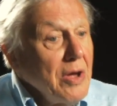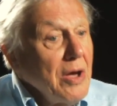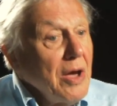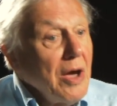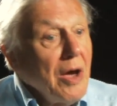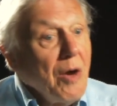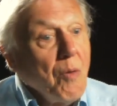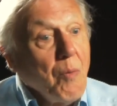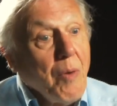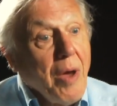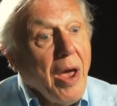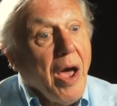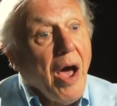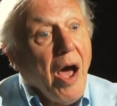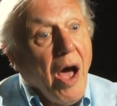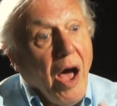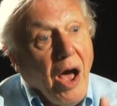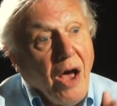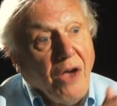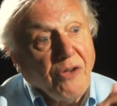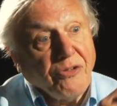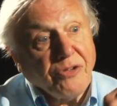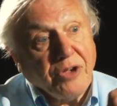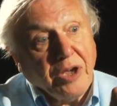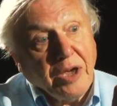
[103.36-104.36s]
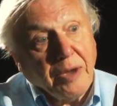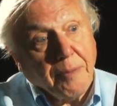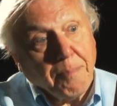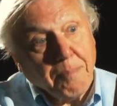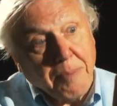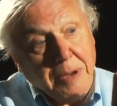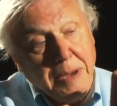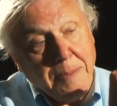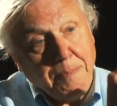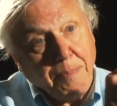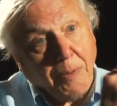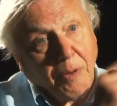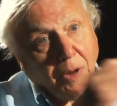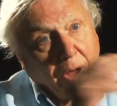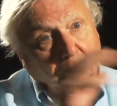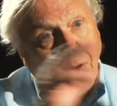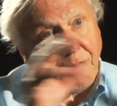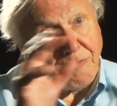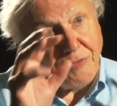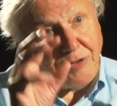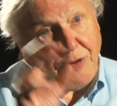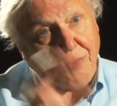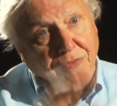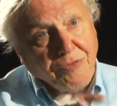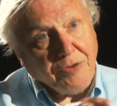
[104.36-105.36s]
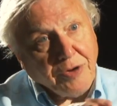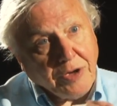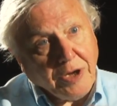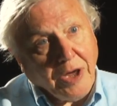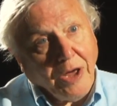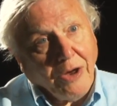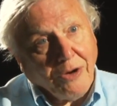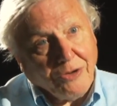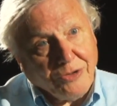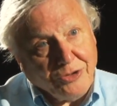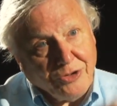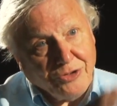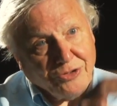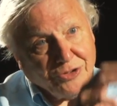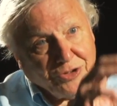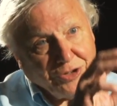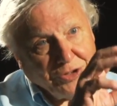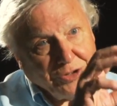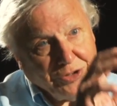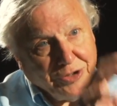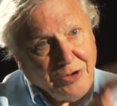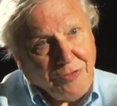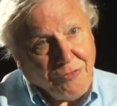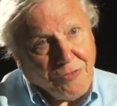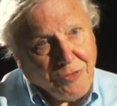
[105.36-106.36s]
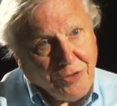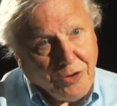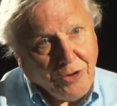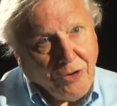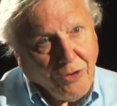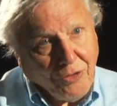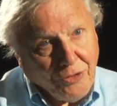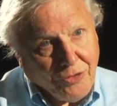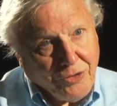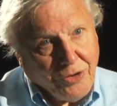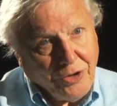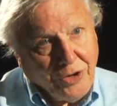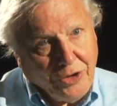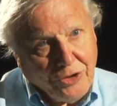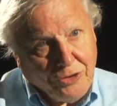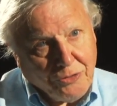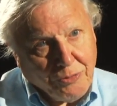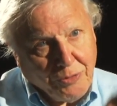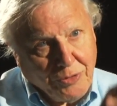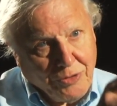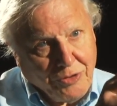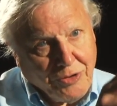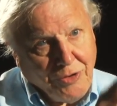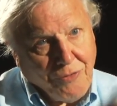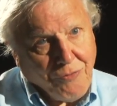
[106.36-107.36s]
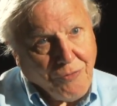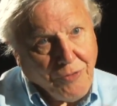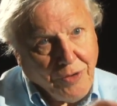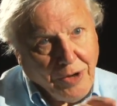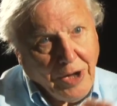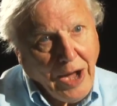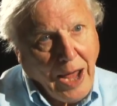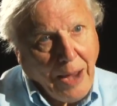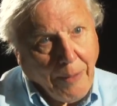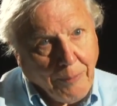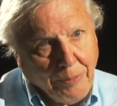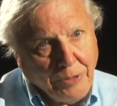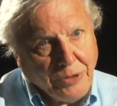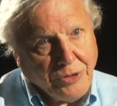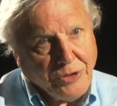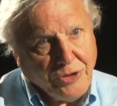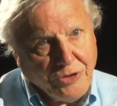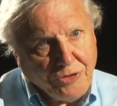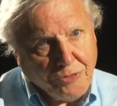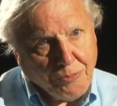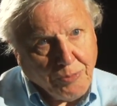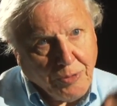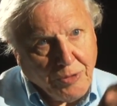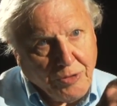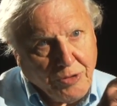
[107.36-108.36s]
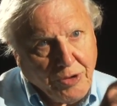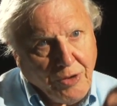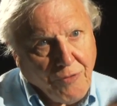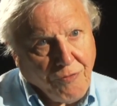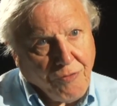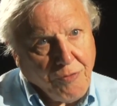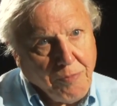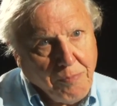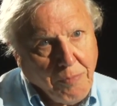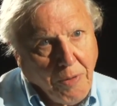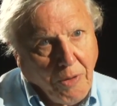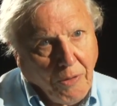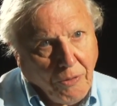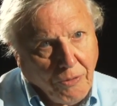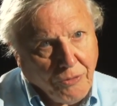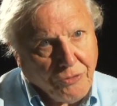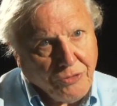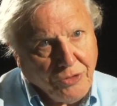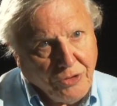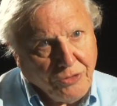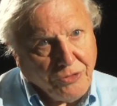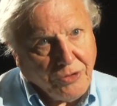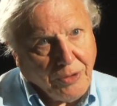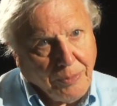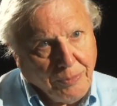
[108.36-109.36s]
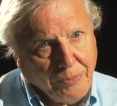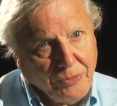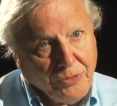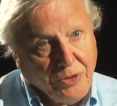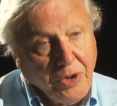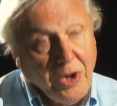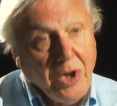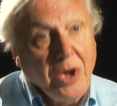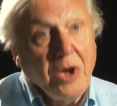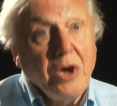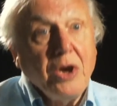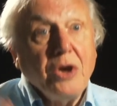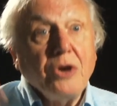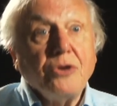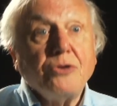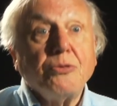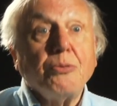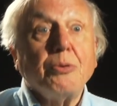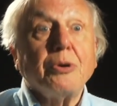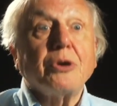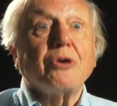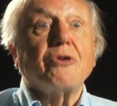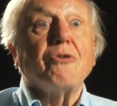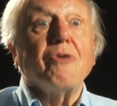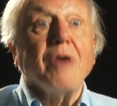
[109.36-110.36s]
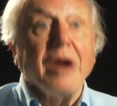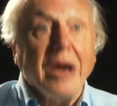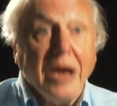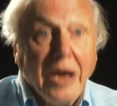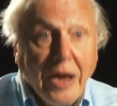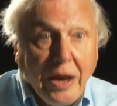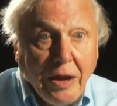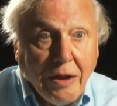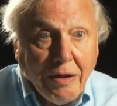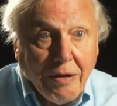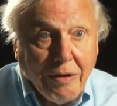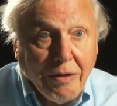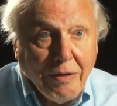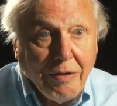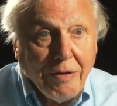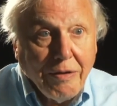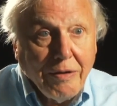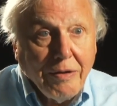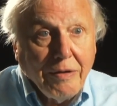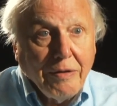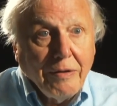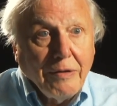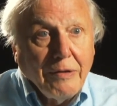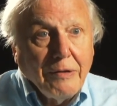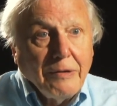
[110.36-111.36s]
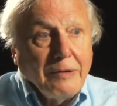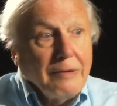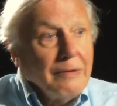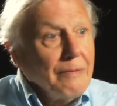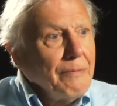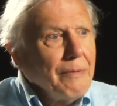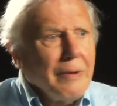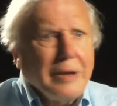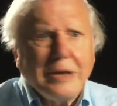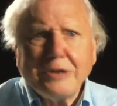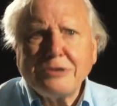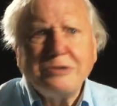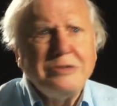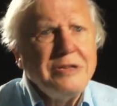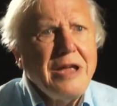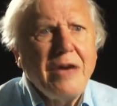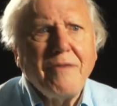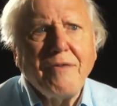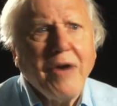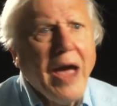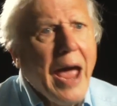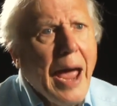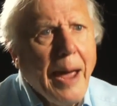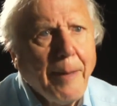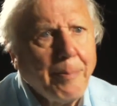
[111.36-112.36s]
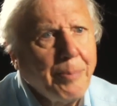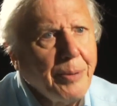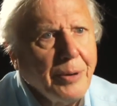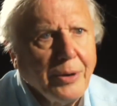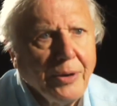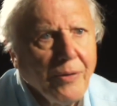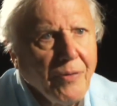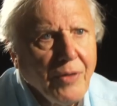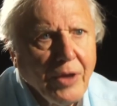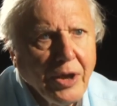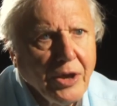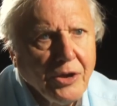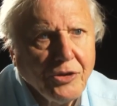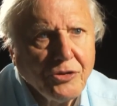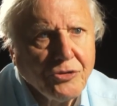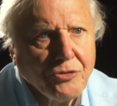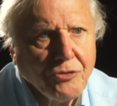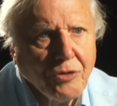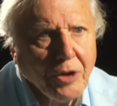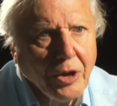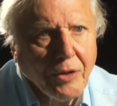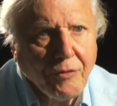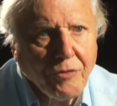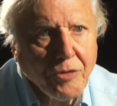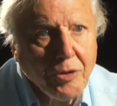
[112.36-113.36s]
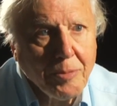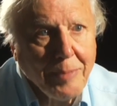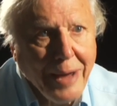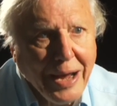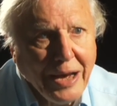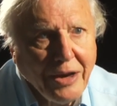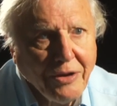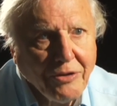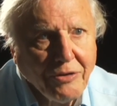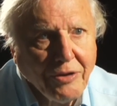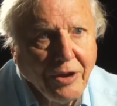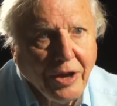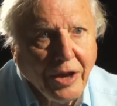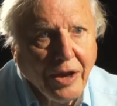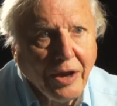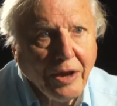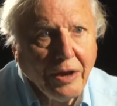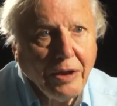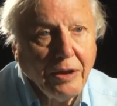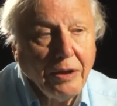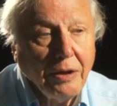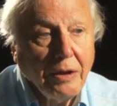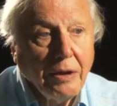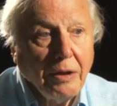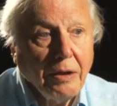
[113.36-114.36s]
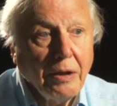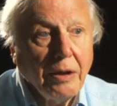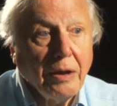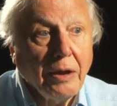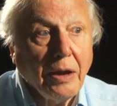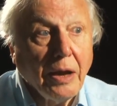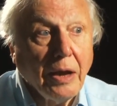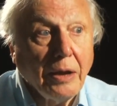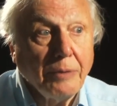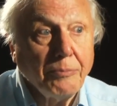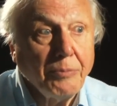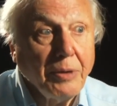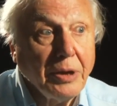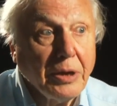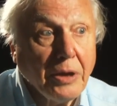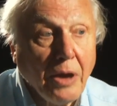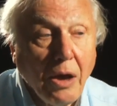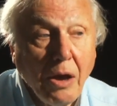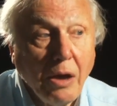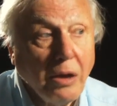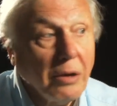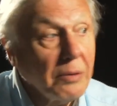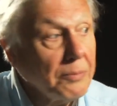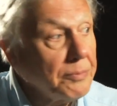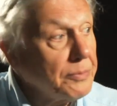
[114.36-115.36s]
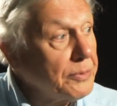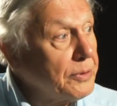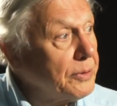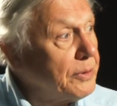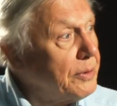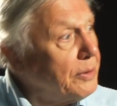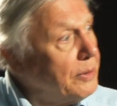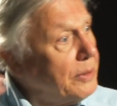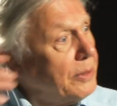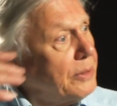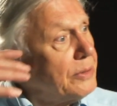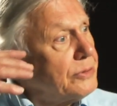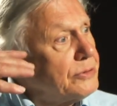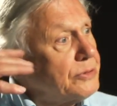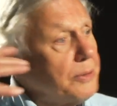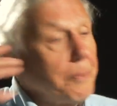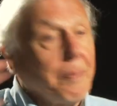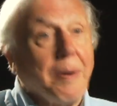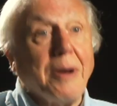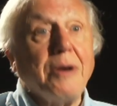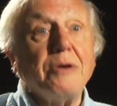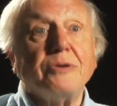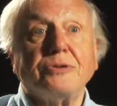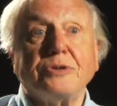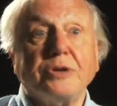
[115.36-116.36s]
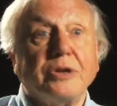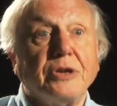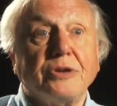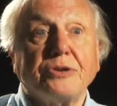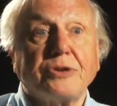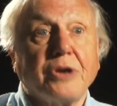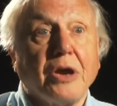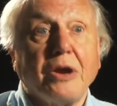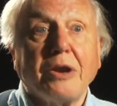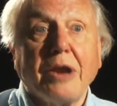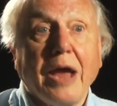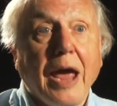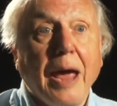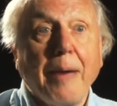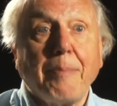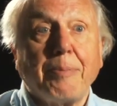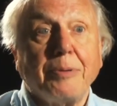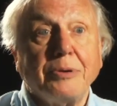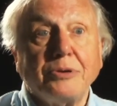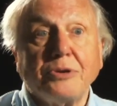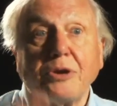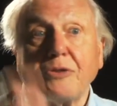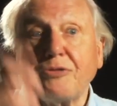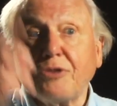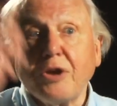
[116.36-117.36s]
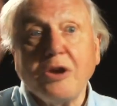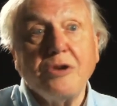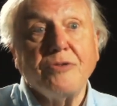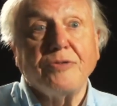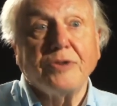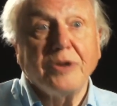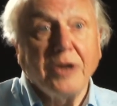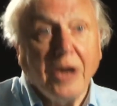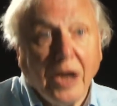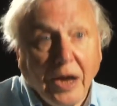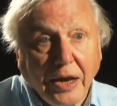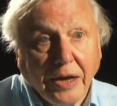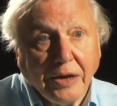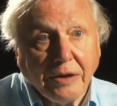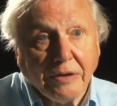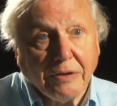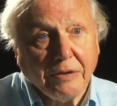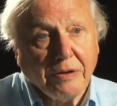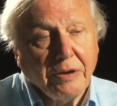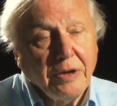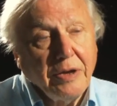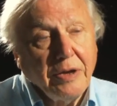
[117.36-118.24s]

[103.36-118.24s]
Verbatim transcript: we are asking people of different cultures in different continents, with different languages, with different moral systems, to agree. Well, that's never happened in the history of humanity, and we can't suppose that it's going to happen just overnight.